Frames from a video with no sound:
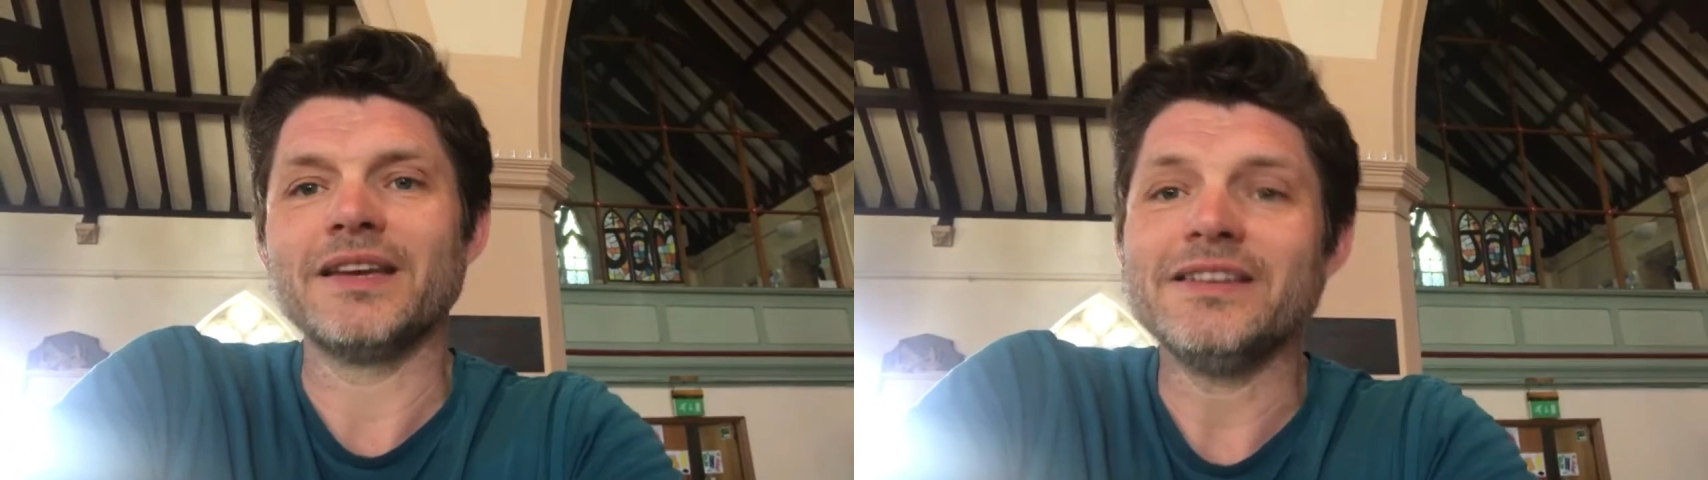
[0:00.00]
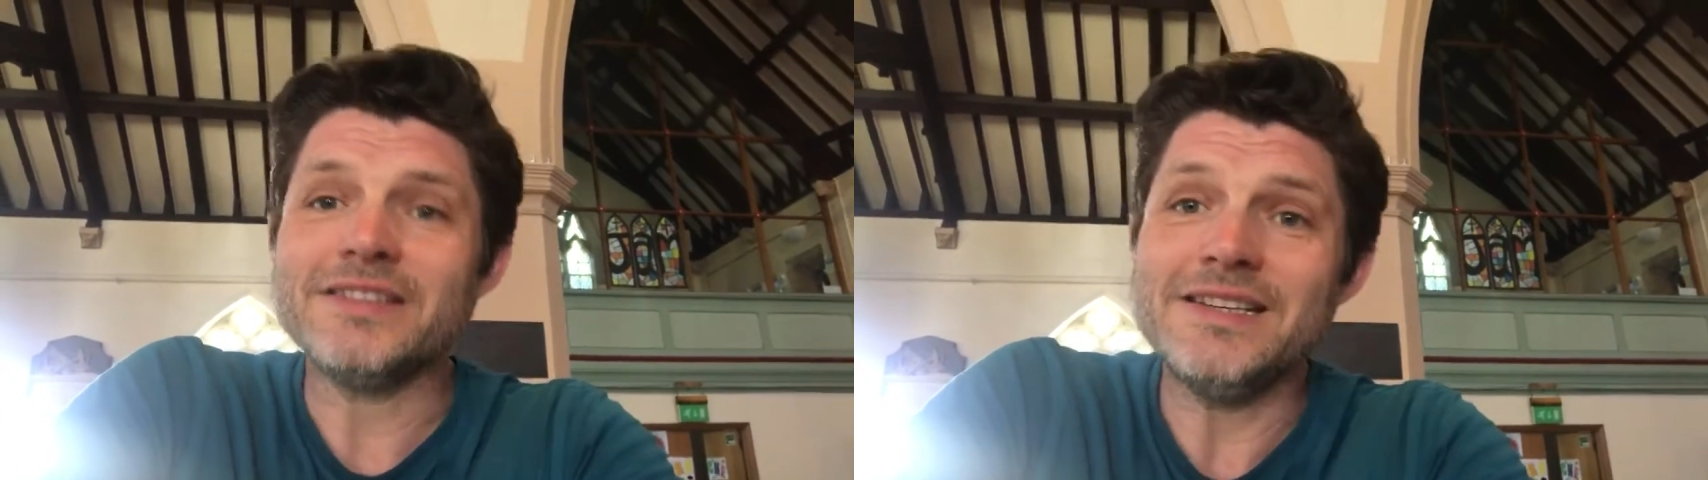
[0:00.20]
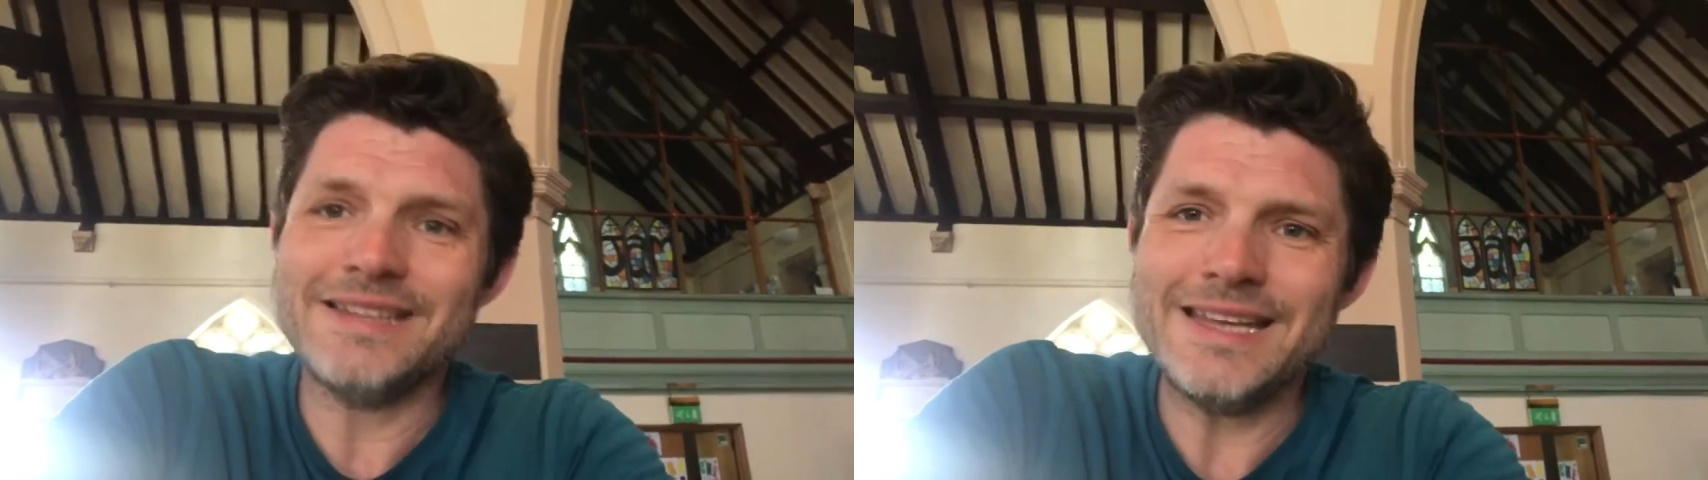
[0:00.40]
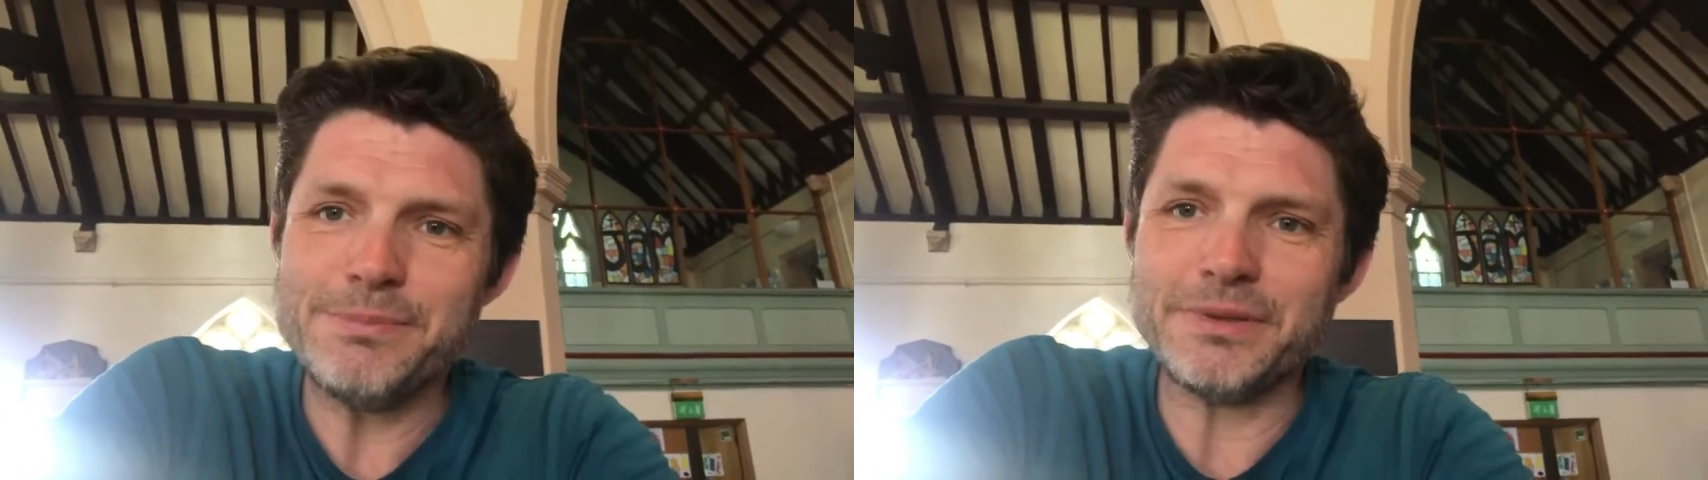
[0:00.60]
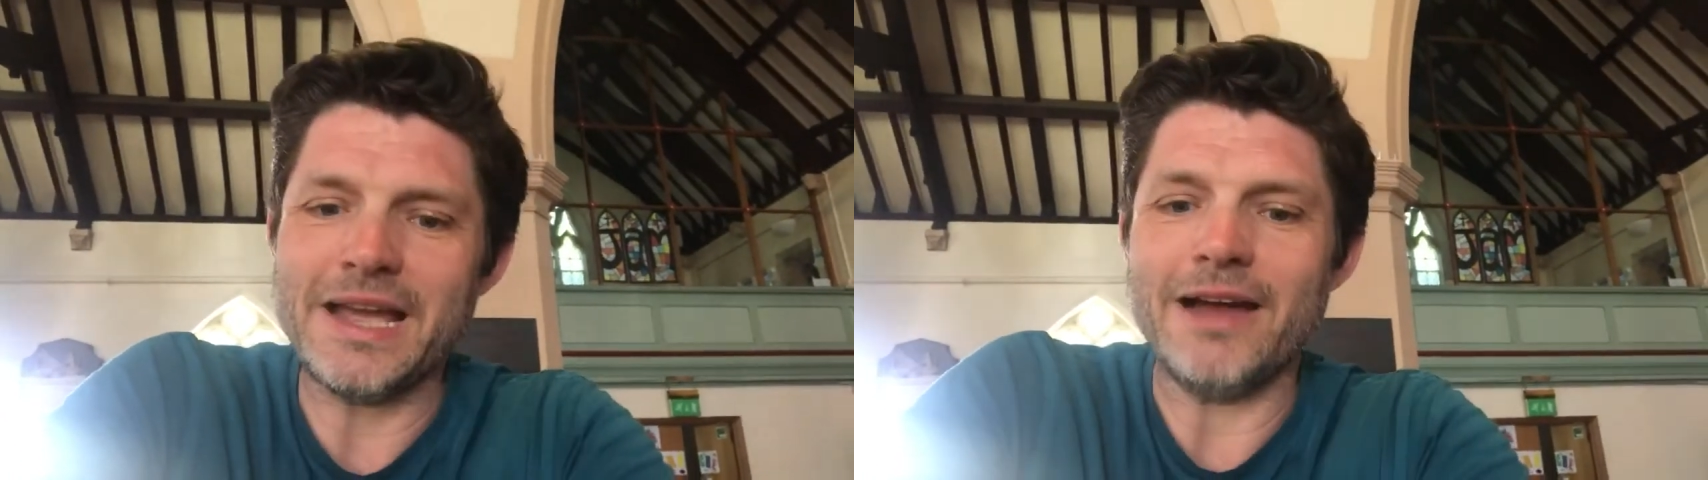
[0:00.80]
See,
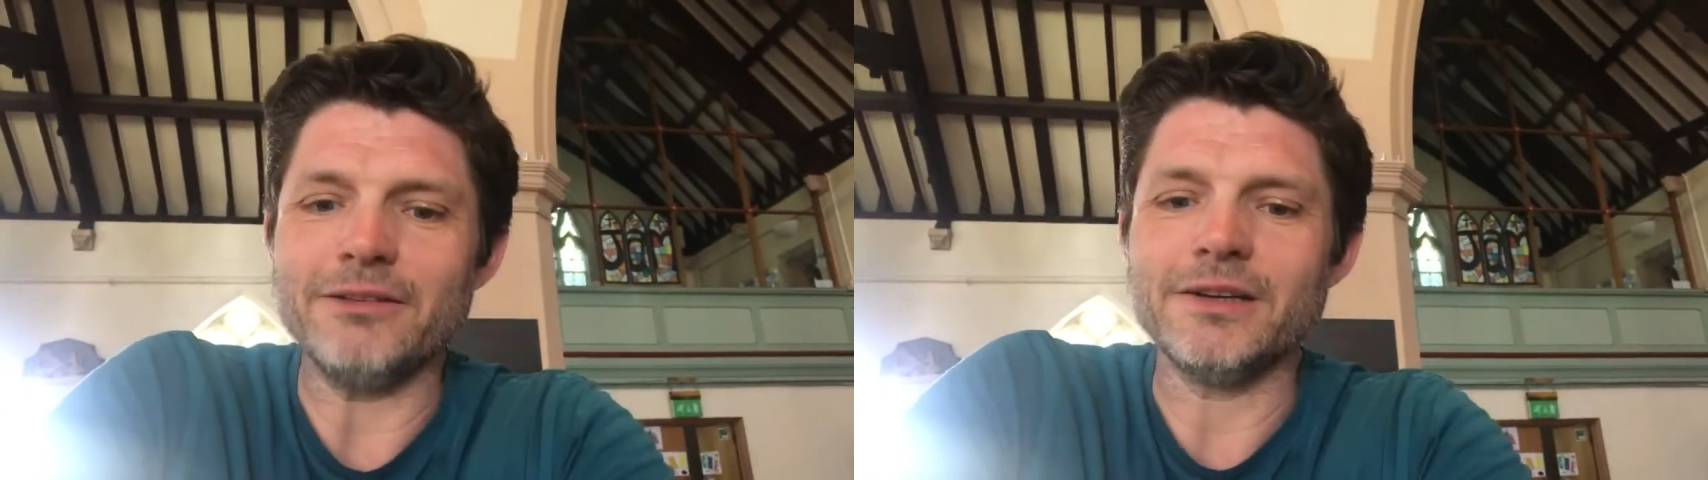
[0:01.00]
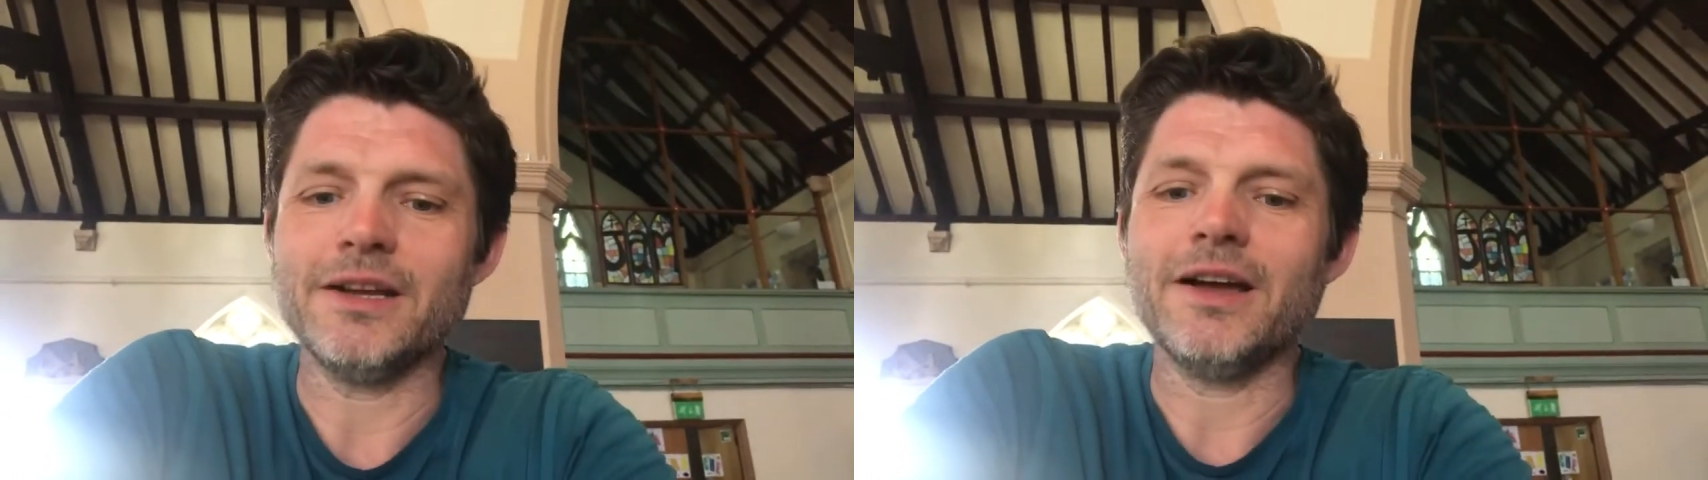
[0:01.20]
deep down,